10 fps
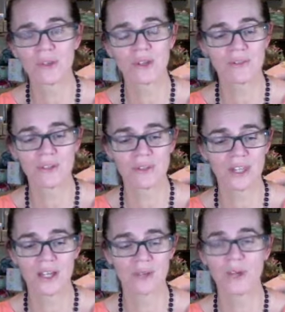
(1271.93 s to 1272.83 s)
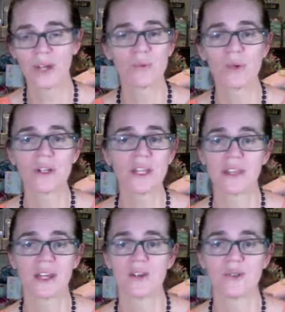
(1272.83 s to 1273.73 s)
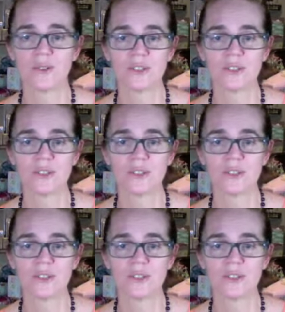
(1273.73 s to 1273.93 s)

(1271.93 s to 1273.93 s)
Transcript: all of you that I don't want to let that go.